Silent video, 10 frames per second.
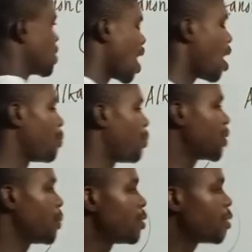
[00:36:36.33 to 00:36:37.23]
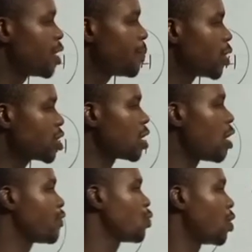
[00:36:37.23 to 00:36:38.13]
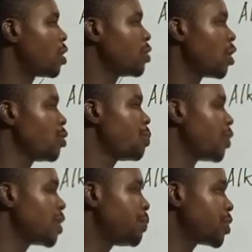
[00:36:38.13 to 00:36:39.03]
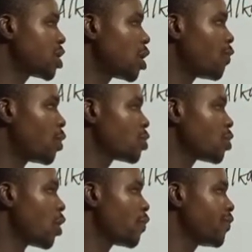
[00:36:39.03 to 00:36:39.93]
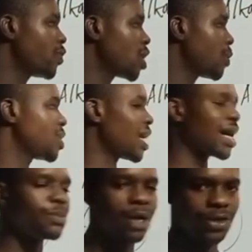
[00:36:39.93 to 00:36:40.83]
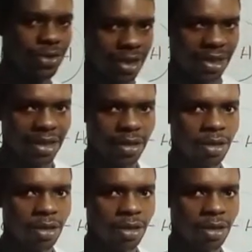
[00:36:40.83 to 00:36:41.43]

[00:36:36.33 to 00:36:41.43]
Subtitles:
Now, but the position of the position of what of the function of is account number 3,